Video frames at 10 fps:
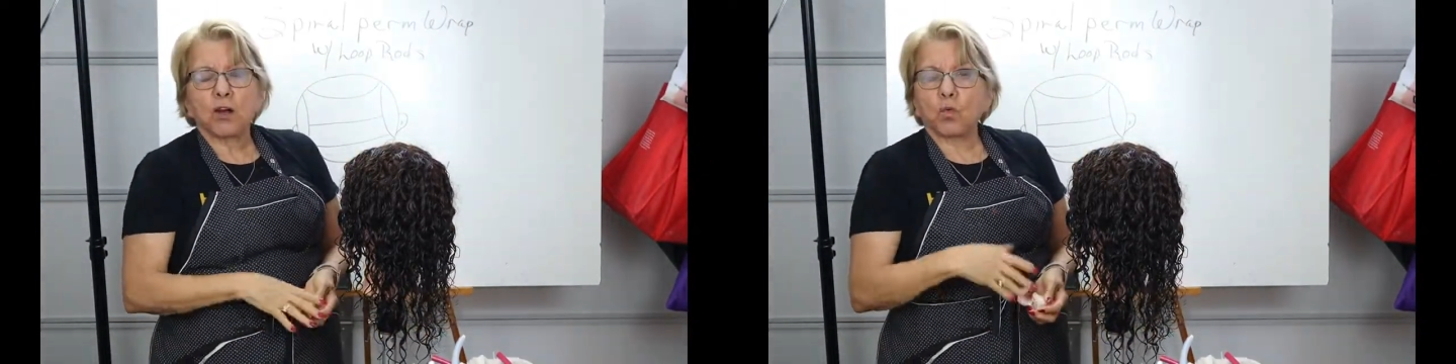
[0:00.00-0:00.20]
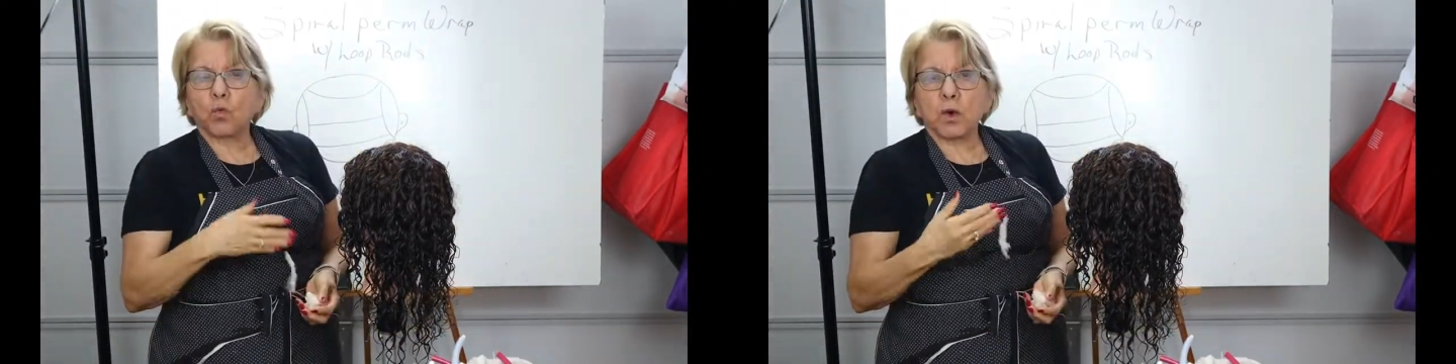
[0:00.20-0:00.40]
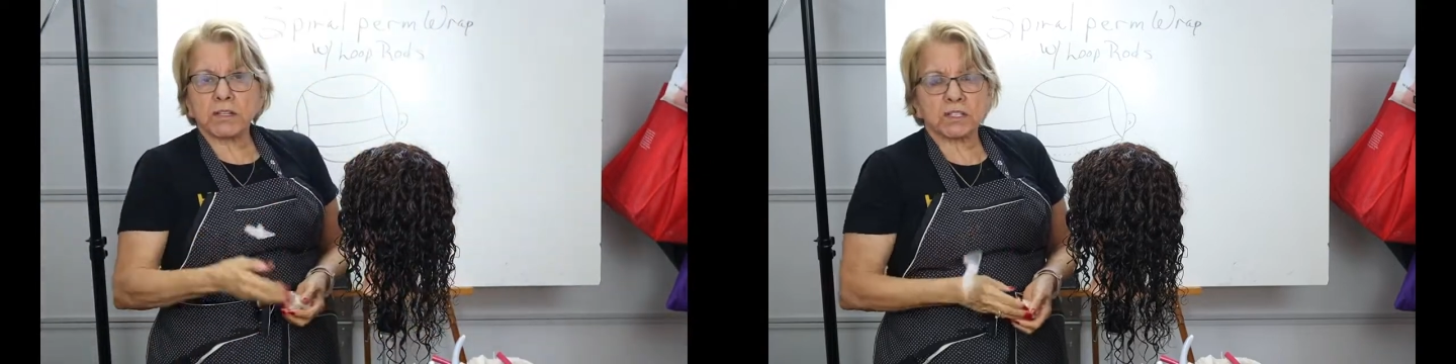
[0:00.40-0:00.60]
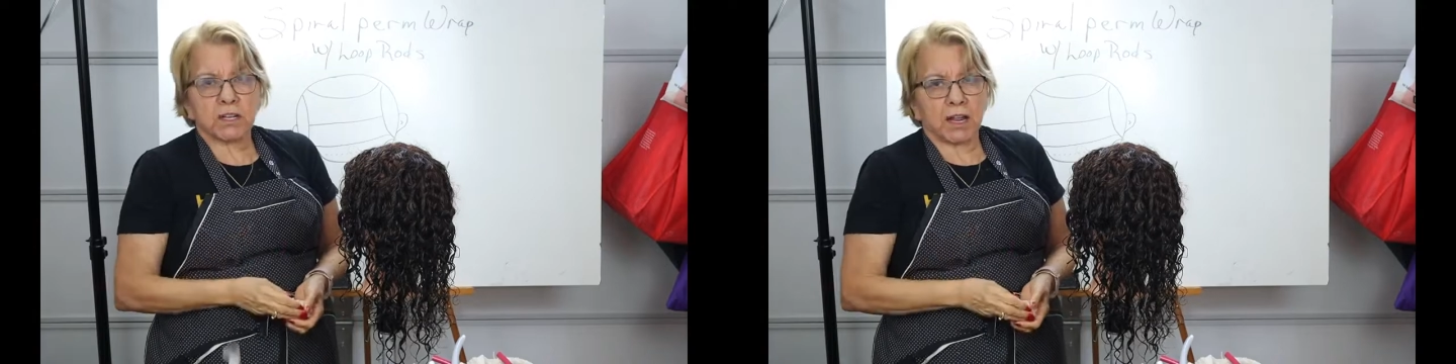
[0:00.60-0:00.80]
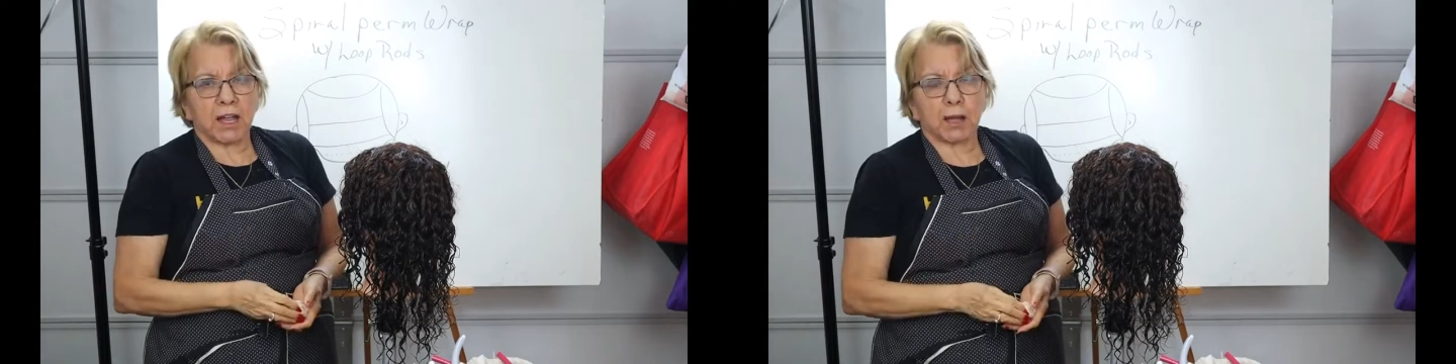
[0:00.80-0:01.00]
What's
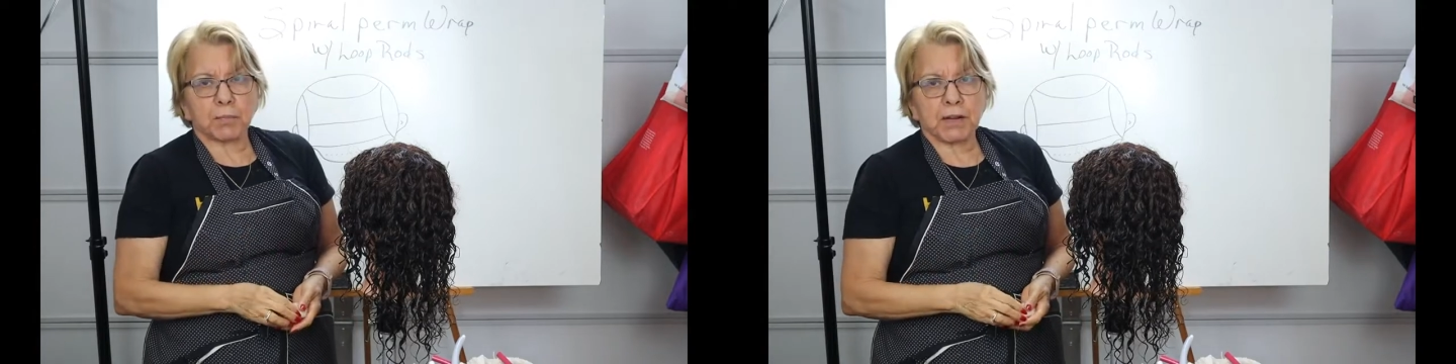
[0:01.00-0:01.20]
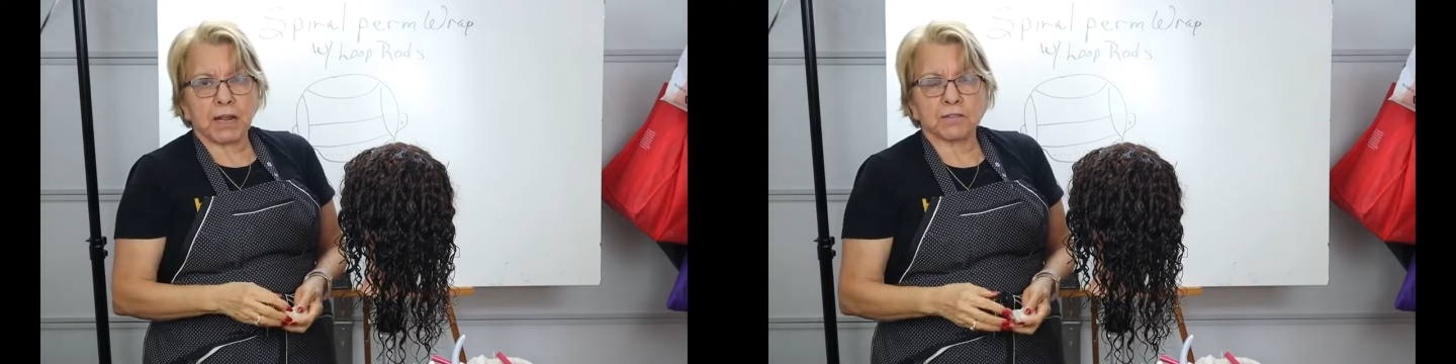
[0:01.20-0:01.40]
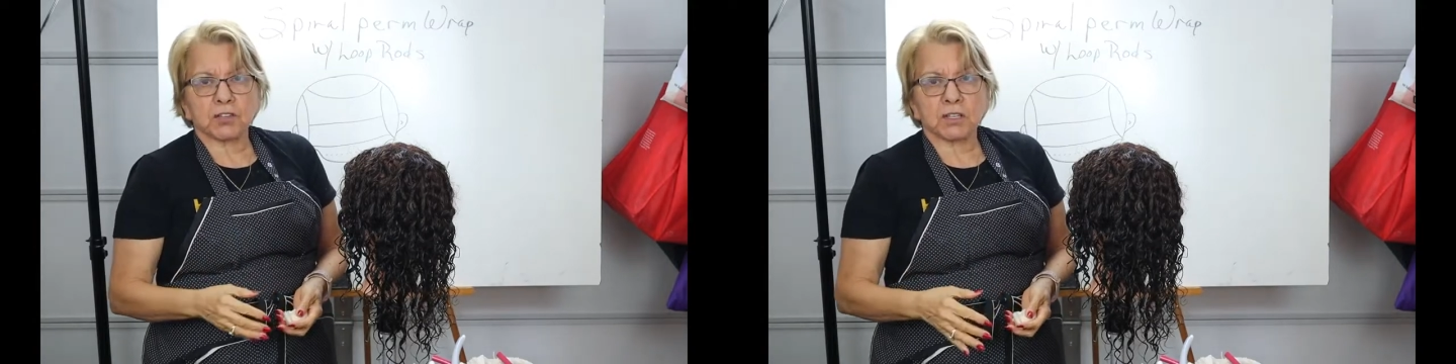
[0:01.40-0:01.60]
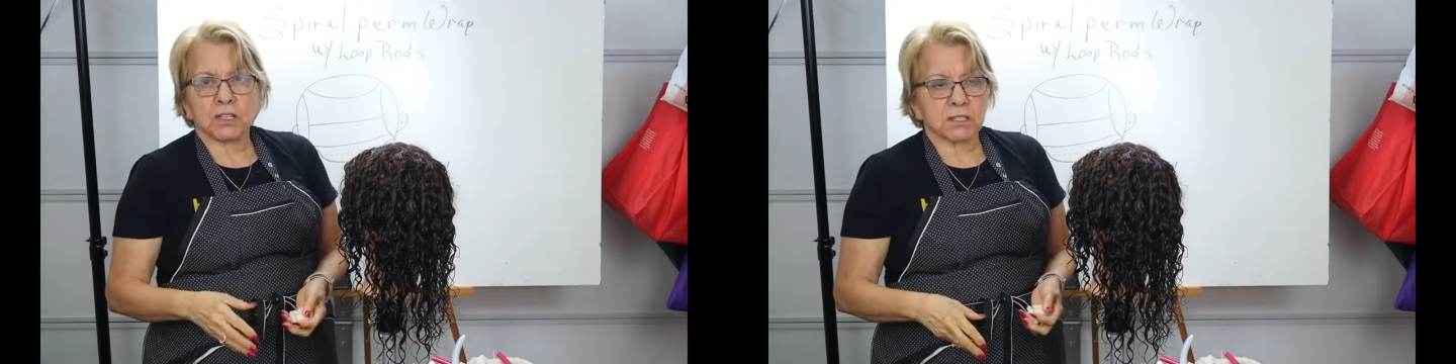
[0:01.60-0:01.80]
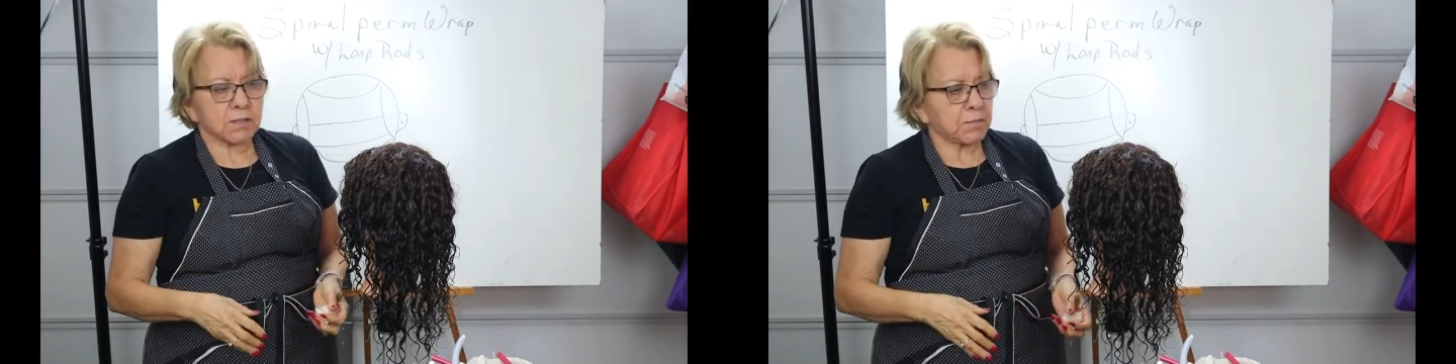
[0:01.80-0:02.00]
going to happen after
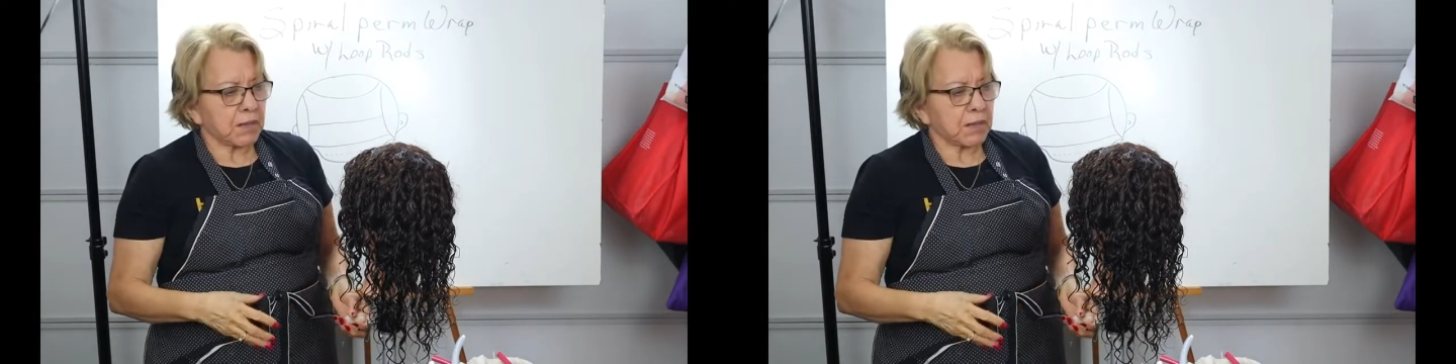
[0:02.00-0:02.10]
this?